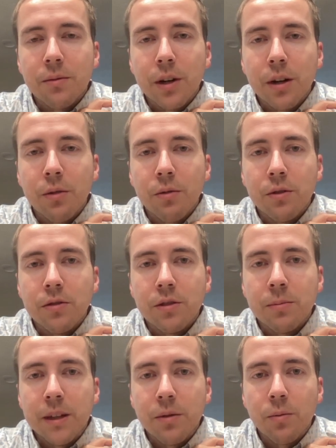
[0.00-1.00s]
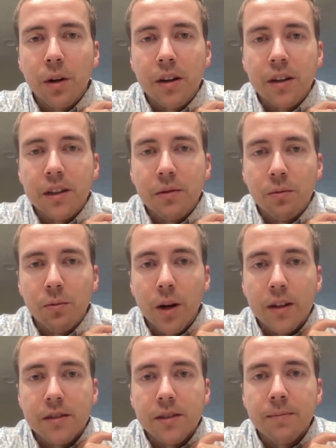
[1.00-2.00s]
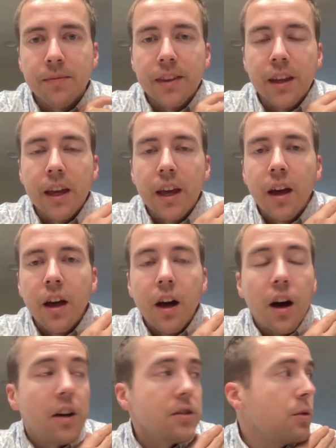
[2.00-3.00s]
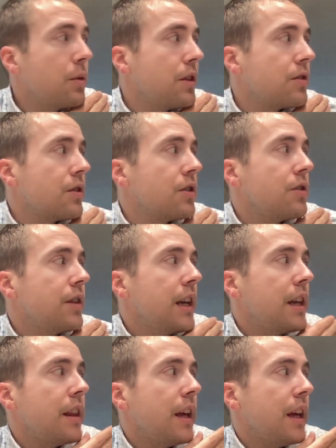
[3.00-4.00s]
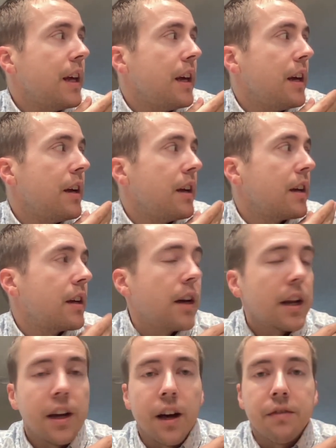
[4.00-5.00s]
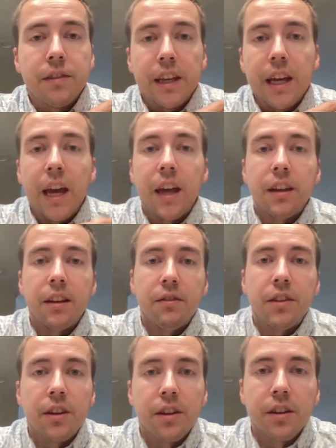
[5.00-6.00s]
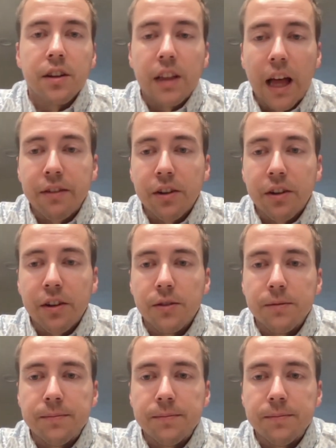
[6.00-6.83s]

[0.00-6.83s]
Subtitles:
where it used to be and where it was. Also with the surgery, they cut off the end of the clavicle.